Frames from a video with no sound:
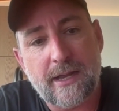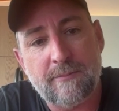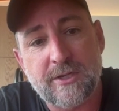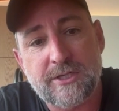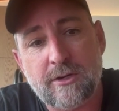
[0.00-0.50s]

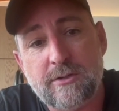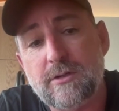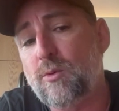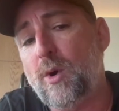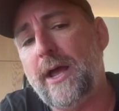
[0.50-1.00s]
we don't
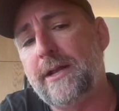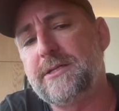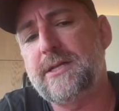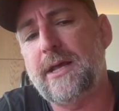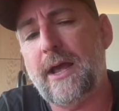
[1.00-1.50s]
quite
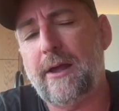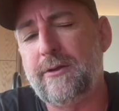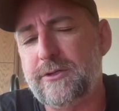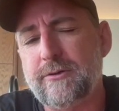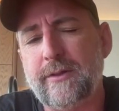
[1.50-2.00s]
understand how
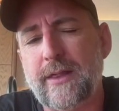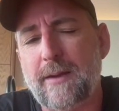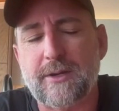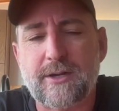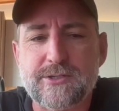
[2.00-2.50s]
you're doing
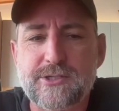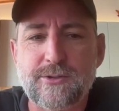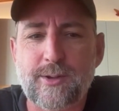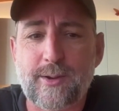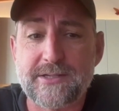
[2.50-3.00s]
that because you're
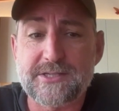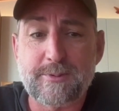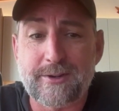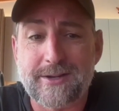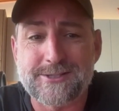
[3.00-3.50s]
not
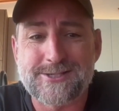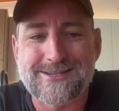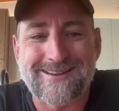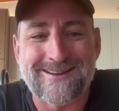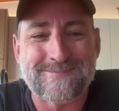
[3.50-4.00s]
experienced,
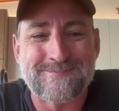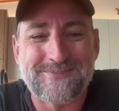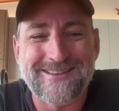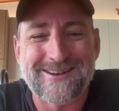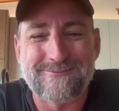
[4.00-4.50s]

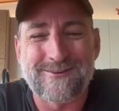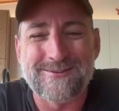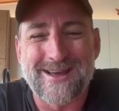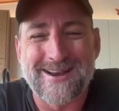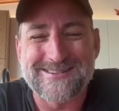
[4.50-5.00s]
fund
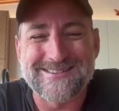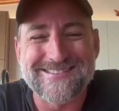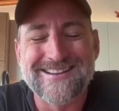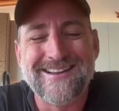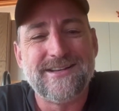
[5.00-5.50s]
managers.
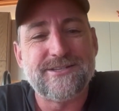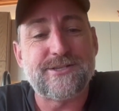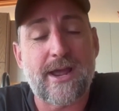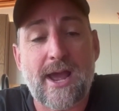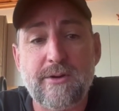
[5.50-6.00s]

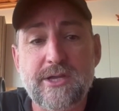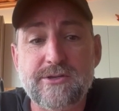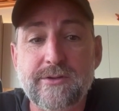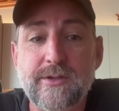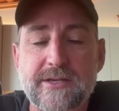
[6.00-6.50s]
So how are you
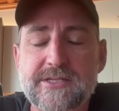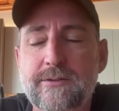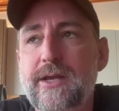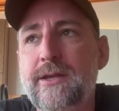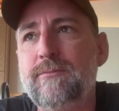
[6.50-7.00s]
doing this?"
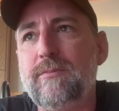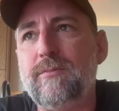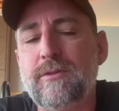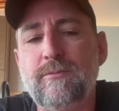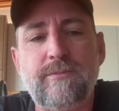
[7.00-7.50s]
And
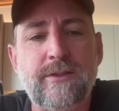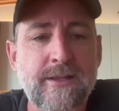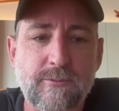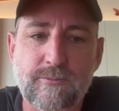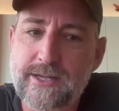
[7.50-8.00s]
the thing
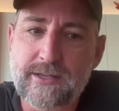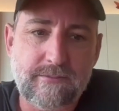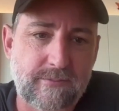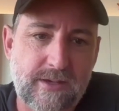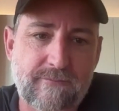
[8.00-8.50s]
that
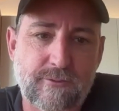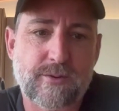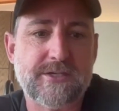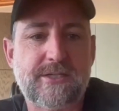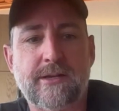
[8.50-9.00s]
we have
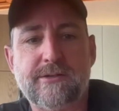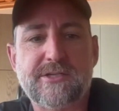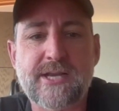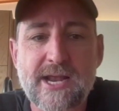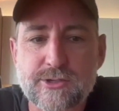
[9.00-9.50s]
always done,
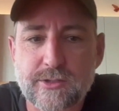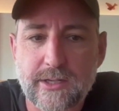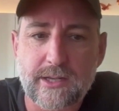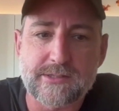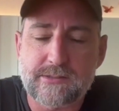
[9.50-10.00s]
just
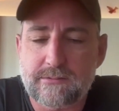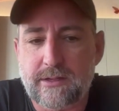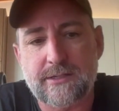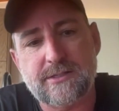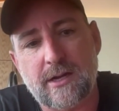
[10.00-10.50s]
naturally as
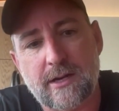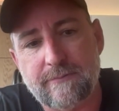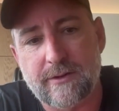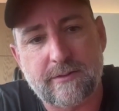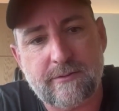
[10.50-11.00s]
kind of
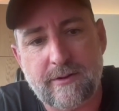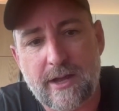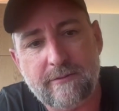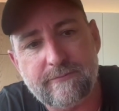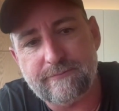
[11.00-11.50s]
a
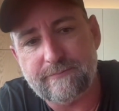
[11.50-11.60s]
creative